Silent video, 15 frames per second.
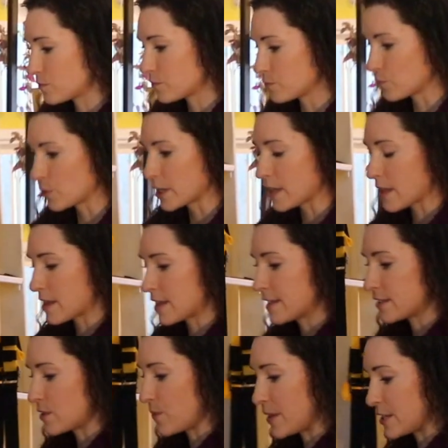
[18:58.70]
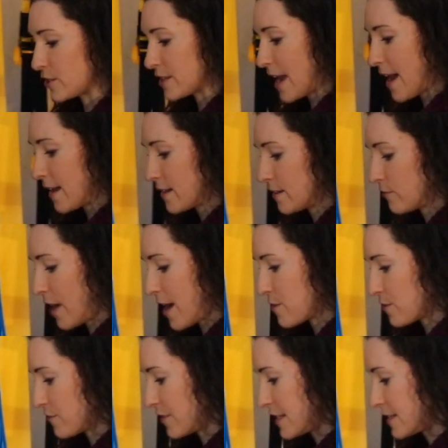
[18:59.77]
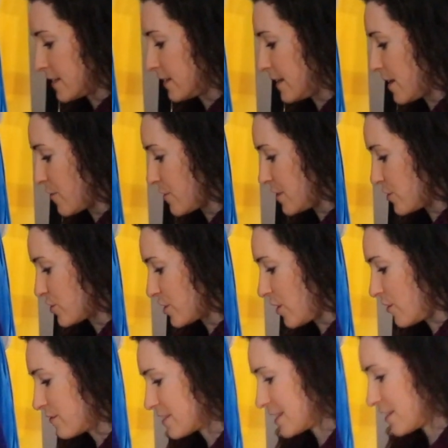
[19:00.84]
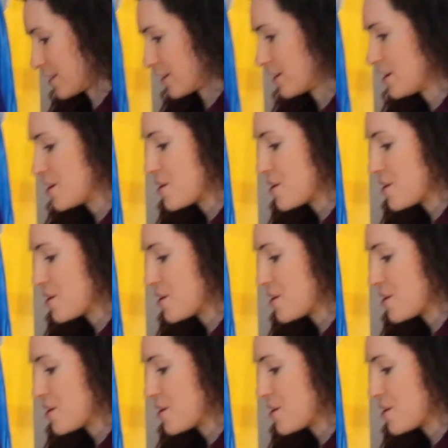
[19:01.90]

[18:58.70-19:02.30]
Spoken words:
One of the things that we just added rather recently are these shelves here